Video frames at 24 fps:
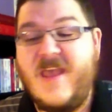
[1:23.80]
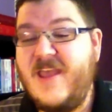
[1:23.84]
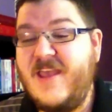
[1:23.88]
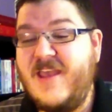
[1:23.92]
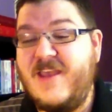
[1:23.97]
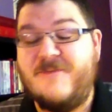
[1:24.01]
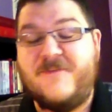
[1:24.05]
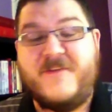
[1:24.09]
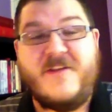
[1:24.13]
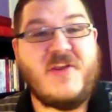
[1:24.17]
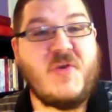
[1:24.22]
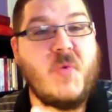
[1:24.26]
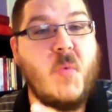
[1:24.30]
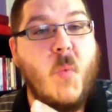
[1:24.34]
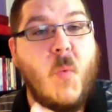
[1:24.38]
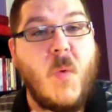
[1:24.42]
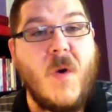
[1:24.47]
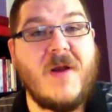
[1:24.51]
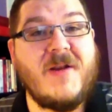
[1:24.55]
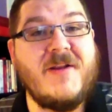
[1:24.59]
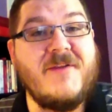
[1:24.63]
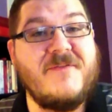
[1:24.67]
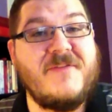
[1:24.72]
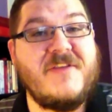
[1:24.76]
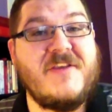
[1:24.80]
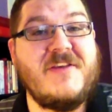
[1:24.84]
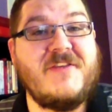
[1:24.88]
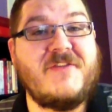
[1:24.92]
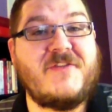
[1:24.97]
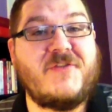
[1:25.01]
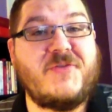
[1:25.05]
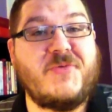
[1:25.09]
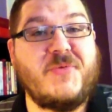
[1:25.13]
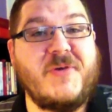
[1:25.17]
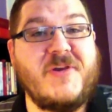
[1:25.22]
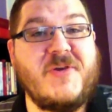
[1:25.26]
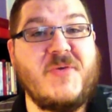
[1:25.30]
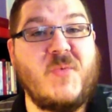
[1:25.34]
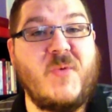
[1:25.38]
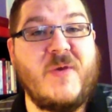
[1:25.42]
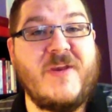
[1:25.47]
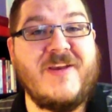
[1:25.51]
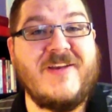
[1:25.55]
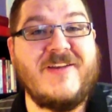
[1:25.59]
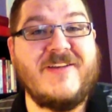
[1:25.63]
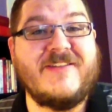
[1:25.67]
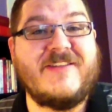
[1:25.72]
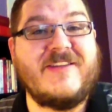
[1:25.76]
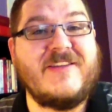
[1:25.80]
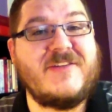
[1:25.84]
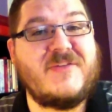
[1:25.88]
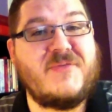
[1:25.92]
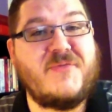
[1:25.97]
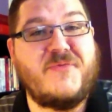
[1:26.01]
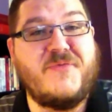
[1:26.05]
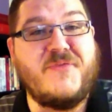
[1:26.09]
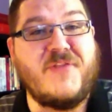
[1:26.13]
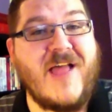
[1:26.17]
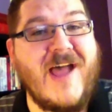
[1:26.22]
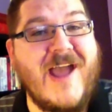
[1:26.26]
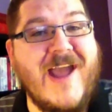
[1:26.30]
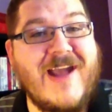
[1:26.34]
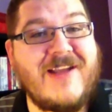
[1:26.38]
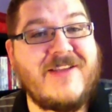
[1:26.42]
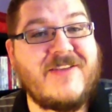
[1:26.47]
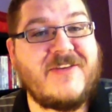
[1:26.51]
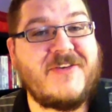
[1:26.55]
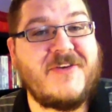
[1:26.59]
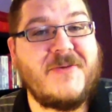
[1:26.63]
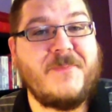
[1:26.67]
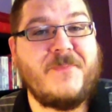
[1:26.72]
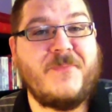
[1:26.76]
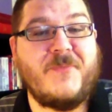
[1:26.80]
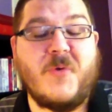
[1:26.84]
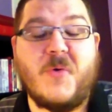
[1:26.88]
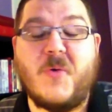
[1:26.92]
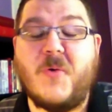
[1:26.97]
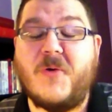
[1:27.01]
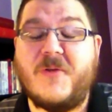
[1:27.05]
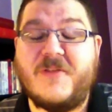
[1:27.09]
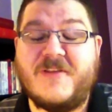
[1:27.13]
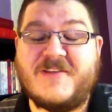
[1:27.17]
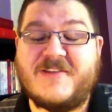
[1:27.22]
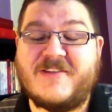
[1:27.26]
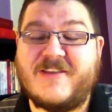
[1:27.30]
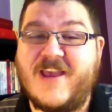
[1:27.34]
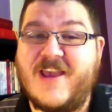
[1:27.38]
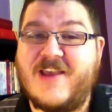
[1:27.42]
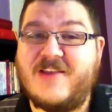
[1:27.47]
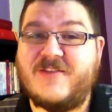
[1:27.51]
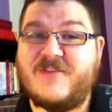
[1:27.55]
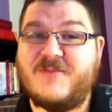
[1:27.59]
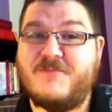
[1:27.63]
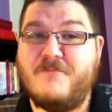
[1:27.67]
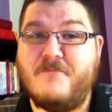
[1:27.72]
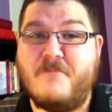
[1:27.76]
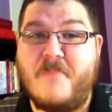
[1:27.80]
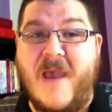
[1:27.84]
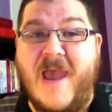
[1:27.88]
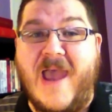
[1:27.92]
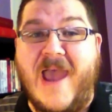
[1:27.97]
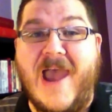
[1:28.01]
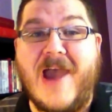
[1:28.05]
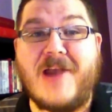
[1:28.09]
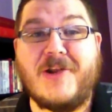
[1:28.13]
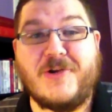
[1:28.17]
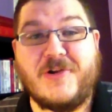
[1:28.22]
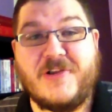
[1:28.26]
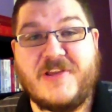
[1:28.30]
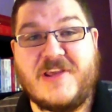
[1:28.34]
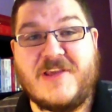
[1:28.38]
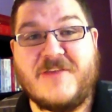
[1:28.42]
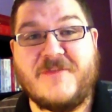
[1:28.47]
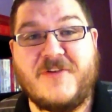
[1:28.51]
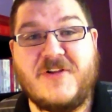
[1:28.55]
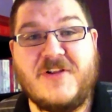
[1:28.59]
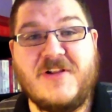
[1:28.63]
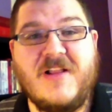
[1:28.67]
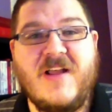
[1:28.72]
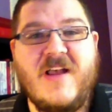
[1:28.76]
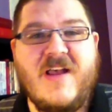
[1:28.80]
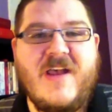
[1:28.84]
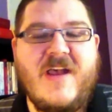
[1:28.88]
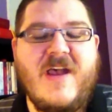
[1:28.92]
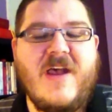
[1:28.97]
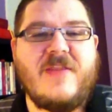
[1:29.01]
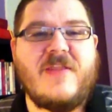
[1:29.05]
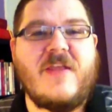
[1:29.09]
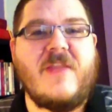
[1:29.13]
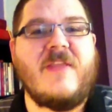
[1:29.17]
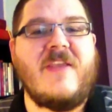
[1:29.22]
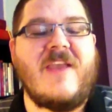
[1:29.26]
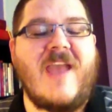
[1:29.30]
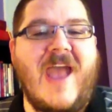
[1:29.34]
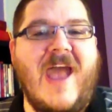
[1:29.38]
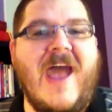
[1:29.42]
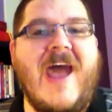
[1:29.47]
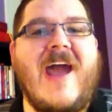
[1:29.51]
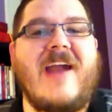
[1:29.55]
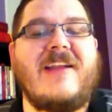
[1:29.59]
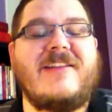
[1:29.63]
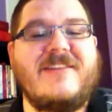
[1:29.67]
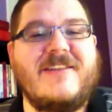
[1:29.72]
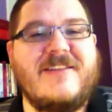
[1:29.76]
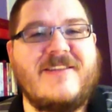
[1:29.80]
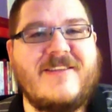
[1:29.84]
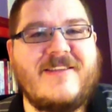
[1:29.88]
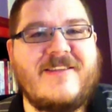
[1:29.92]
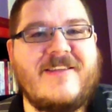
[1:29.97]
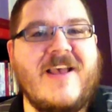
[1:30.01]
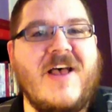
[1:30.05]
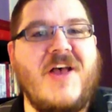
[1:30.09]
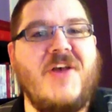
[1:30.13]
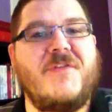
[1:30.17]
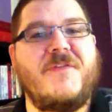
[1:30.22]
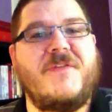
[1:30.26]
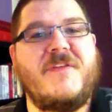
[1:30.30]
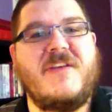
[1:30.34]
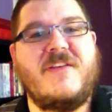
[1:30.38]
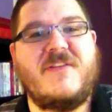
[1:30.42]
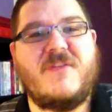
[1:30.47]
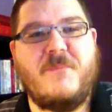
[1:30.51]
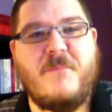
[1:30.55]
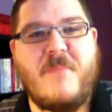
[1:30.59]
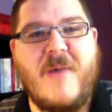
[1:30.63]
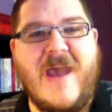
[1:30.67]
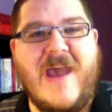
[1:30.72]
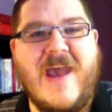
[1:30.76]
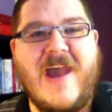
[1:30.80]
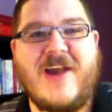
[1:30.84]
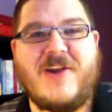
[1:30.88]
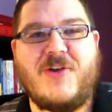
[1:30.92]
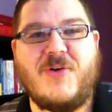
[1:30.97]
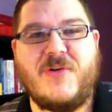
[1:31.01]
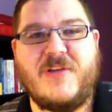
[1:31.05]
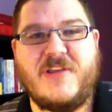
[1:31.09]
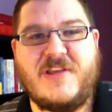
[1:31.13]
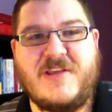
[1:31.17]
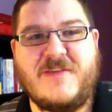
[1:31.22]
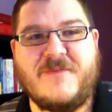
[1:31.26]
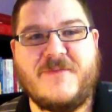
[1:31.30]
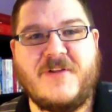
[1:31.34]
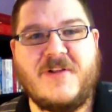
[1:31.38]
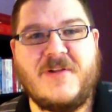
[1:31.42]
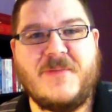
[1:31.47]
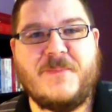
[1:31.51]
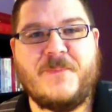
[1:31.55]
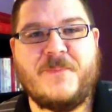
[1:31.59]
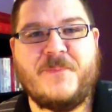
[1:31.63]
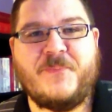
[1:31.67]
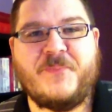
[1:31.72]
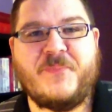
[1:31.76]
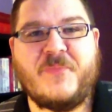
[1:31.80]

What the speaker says: If any one of these three wheels is flat, or in this case bad or evil, then the act itself is bad or evil.